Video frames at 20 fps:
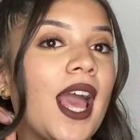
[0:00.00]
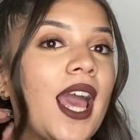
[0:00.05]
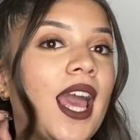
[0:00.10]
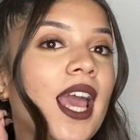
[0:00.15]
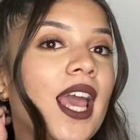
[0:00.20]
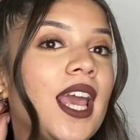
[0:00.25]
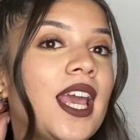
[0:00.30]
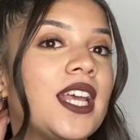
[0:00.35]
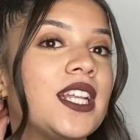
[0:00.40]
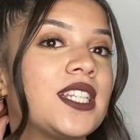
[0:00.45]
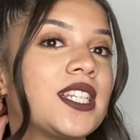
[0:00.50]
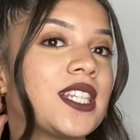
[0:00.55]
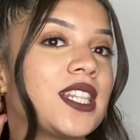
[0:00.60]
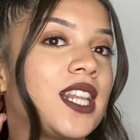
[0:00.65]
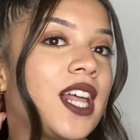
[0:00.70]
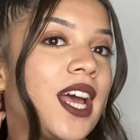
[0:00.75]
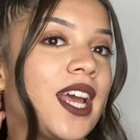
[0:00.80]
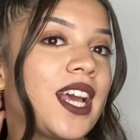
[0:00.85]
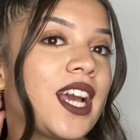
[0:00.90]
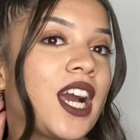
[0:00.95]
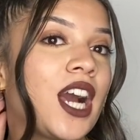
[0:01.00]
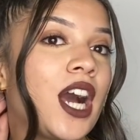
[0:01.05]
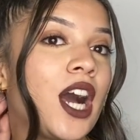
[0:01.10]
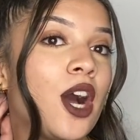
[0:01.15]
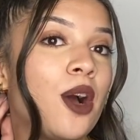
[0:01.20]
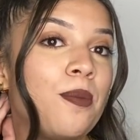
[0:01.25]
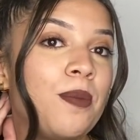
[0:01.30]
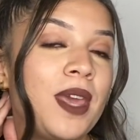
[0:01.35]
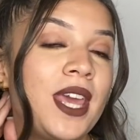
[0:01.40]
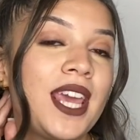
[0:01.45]
It's like
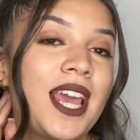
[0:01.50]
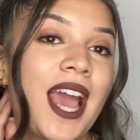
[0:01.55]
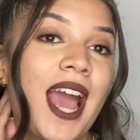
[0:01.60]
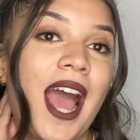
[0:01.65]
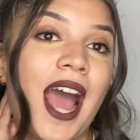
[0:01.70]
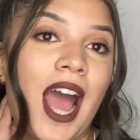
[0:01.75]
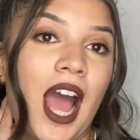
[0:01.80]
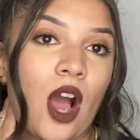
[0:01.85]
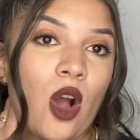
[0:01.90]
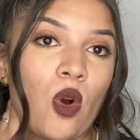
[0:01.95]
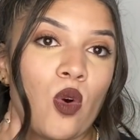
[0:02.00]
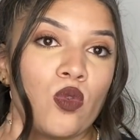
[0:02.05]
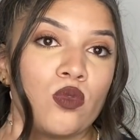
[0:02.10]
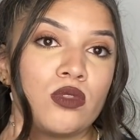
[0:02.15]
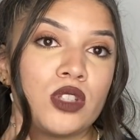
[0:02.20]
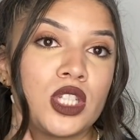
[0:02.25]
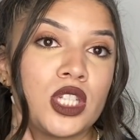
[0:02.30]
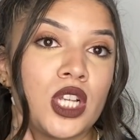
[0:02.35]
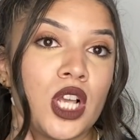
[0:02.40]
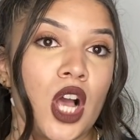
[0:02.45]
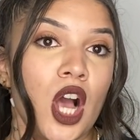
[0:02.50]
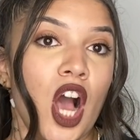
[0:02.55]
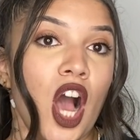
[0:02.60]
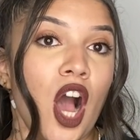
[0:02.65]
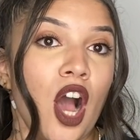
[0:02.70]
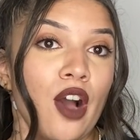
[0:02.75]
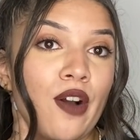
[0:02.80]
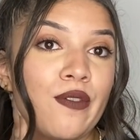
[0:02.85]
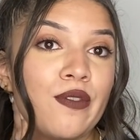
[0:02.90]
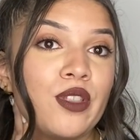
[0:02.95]
coming out
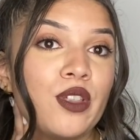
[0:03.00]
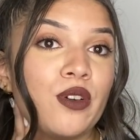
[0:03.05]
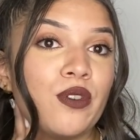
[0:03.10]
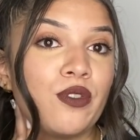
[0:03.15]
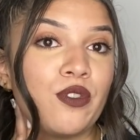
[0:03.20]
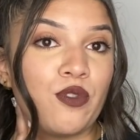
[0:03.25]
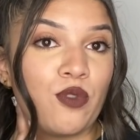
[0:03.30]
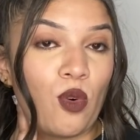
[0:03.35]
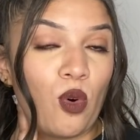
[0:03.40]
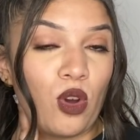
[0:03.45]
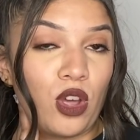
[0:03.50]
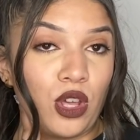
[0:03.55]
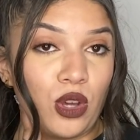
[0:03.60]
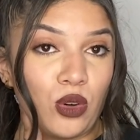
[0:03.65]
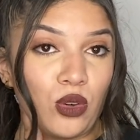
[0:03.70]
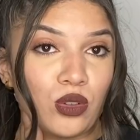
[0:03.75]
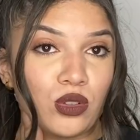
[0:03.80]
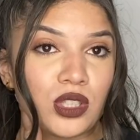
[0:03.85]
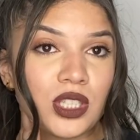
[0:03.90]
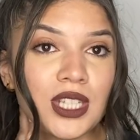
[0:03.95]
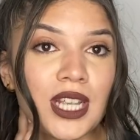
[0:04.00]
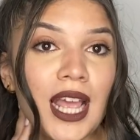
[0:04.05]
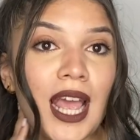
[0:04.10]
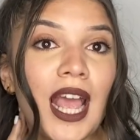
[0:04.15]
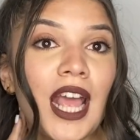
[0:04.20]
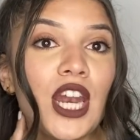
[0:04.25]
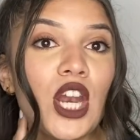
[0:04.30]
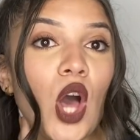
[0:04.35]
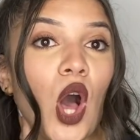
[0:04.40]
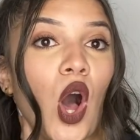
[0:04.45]
of the foils
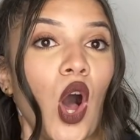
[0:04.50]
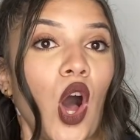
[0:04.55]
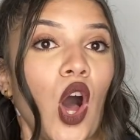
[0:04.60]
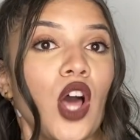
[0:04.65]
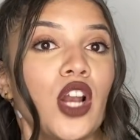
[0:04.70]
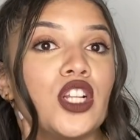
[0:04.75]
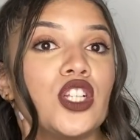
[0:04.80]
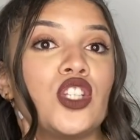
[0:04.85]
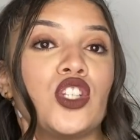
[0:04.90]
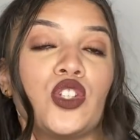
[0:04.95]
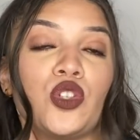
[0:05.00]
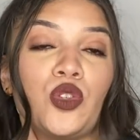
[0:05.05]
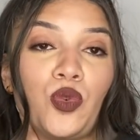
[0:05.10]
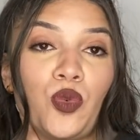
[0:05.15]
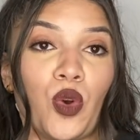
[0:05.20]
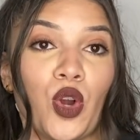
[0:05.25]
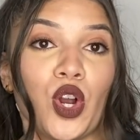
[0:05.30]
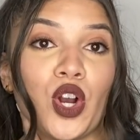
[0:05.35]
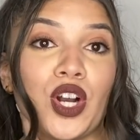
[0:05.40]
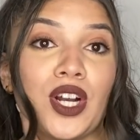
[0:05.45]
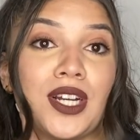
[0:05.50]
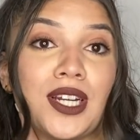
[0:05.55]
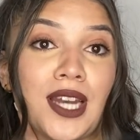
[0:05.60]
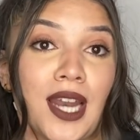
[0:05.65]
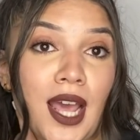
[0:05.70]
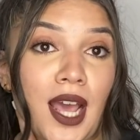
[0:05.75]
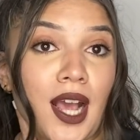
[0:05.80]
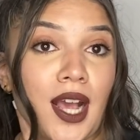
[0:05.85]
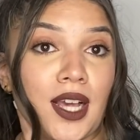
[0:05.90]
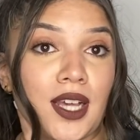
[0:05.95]
and onto her
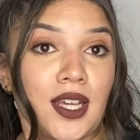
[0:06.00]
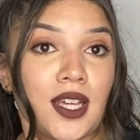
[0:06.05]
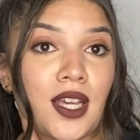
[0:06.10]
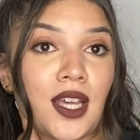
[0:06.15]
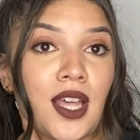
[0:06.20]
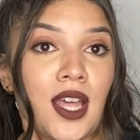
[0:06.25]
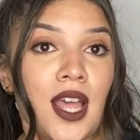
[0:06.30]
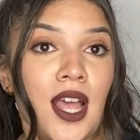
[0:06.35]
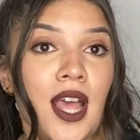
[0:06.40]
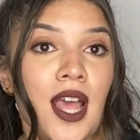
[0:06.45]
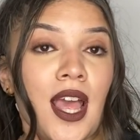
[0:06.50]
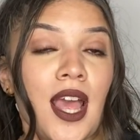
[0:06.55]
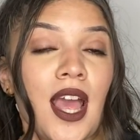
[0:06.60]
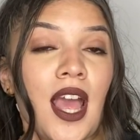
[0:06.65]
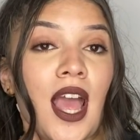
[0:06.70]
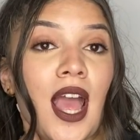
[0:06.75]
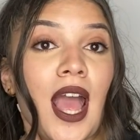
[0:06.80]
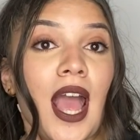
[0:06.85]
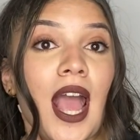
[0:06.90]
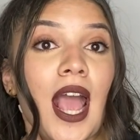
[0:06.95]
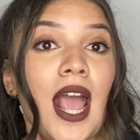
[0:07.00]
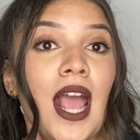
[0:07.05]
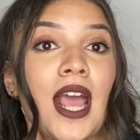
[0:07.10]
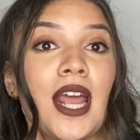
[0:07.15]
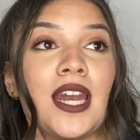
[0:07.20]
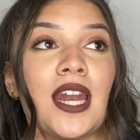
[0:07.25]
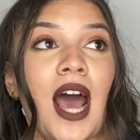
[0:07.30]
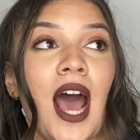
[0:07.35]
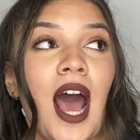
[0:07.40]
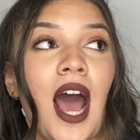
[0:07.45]
neck.
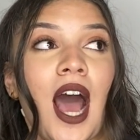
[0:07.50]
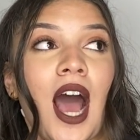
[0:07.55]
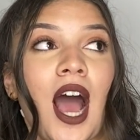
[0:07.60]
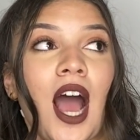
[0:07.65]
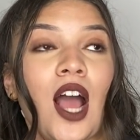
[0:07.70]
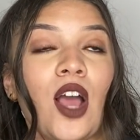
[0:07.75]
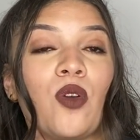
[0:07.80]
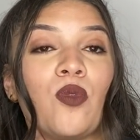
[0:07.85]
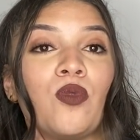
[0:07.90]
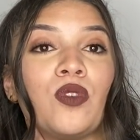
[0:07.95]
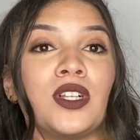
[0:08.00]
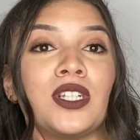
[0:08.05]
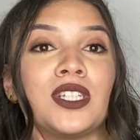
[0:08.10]
And I was